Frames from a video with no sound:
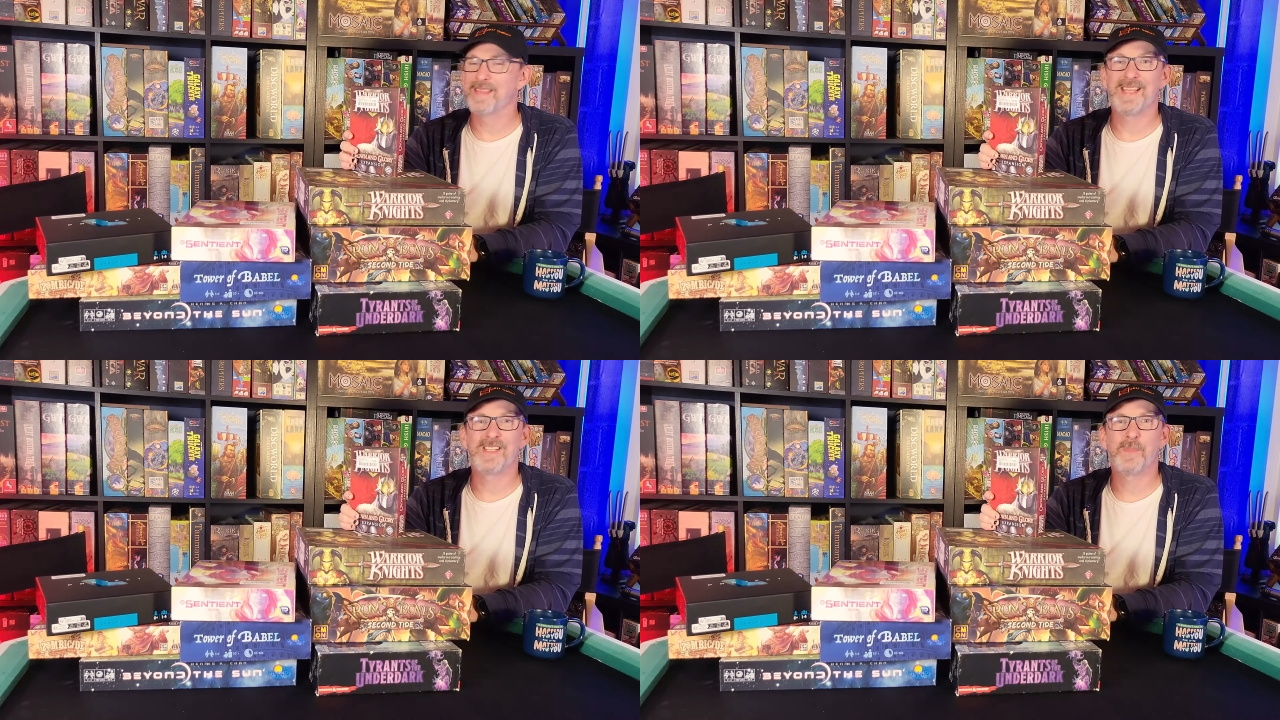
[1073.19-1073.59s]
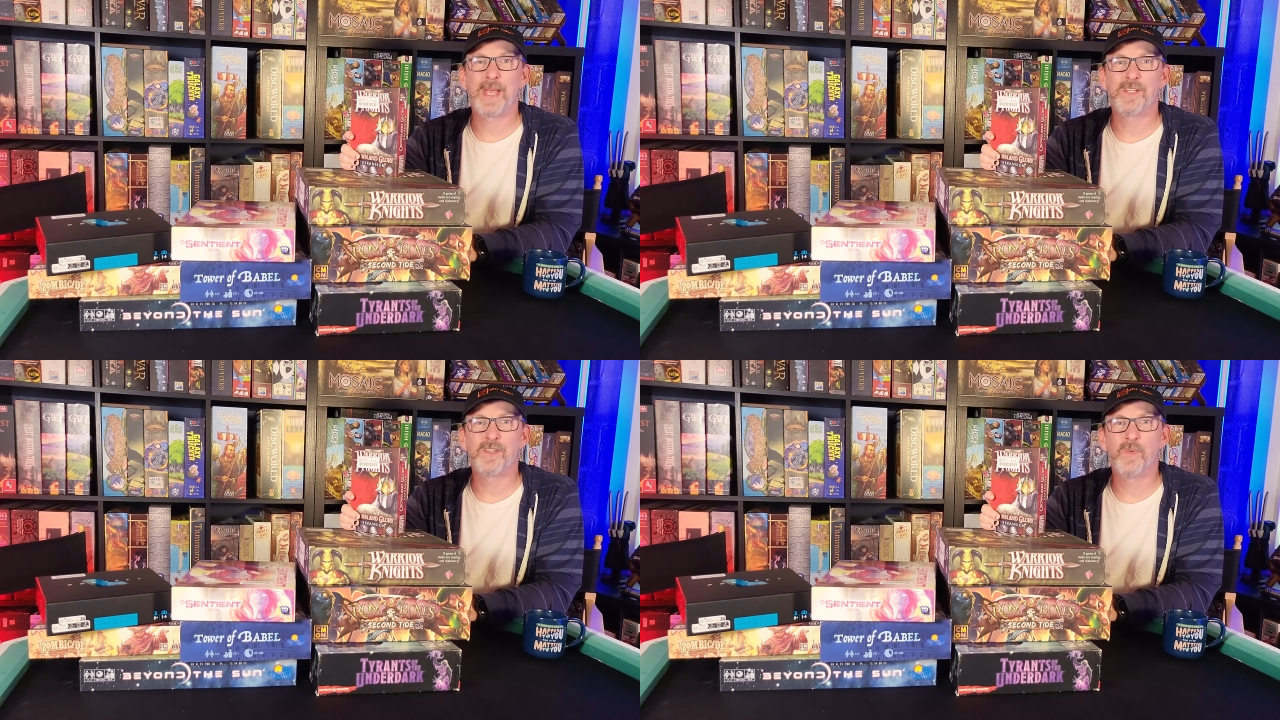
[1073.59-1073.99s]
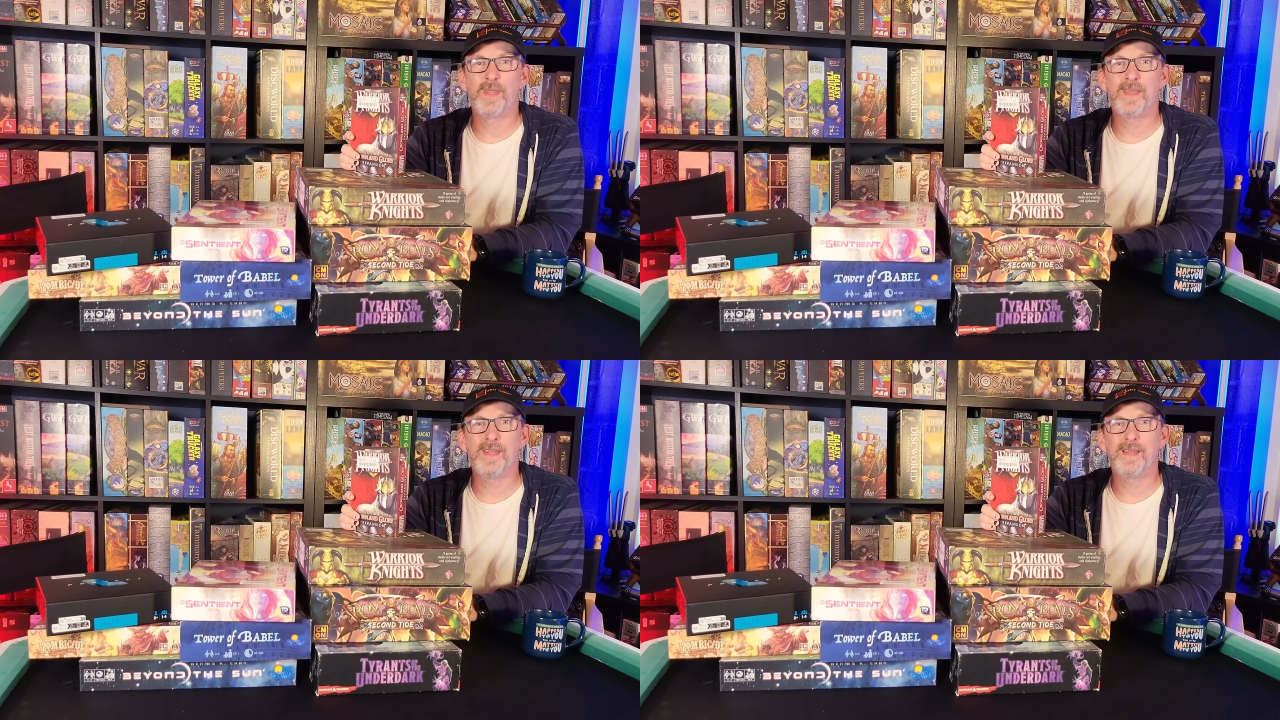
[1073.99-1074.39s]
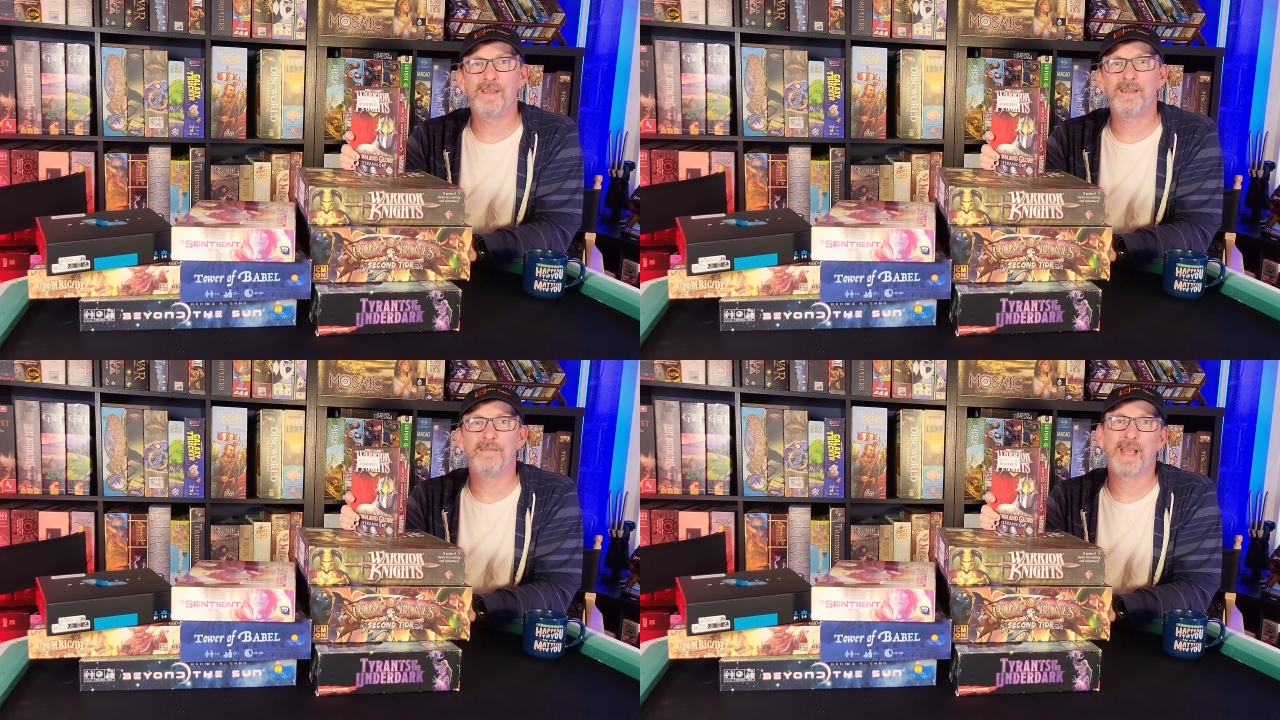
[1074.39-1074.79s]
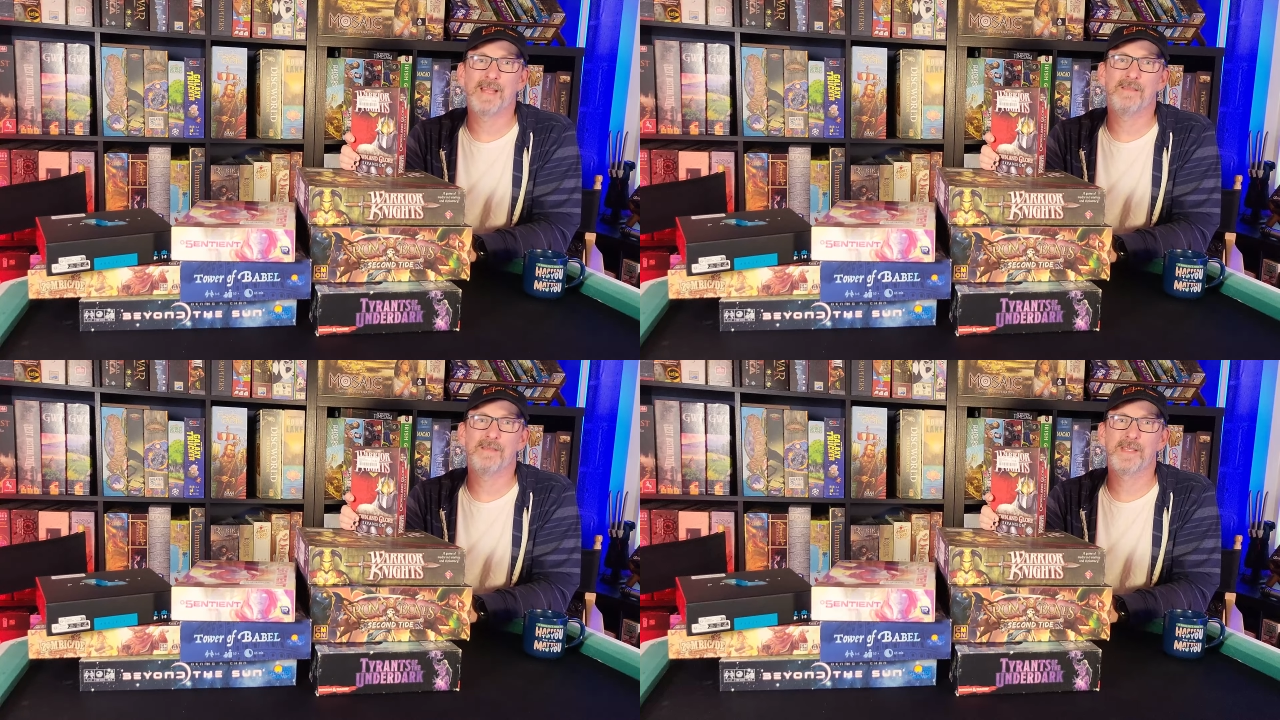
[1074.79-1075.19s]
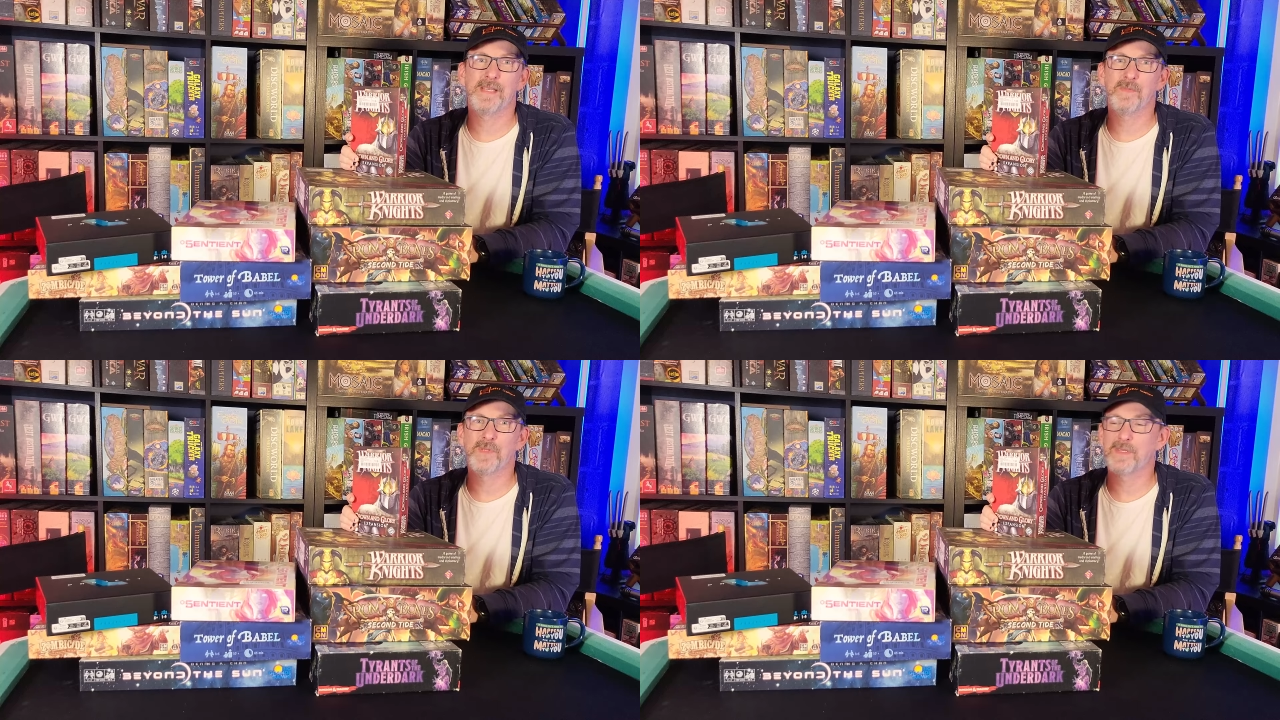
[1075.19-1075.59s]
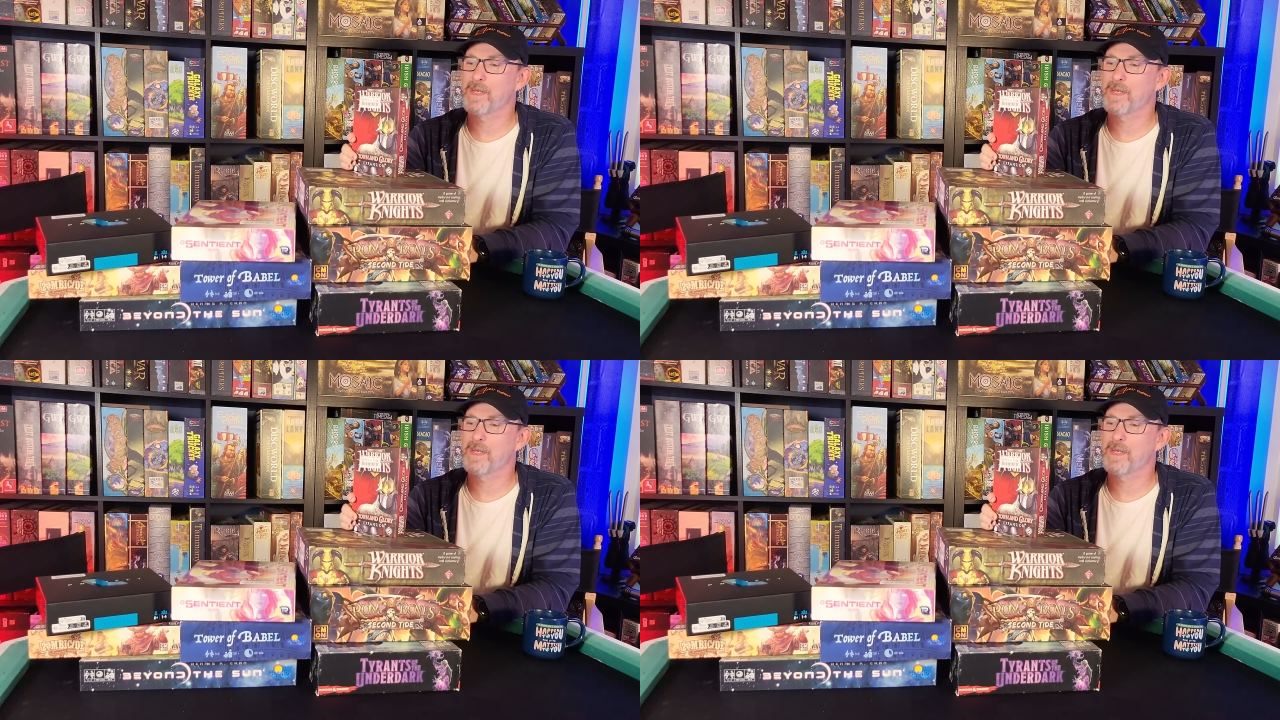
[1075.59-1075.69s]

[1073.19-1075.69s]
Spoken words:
expansion with it. That seems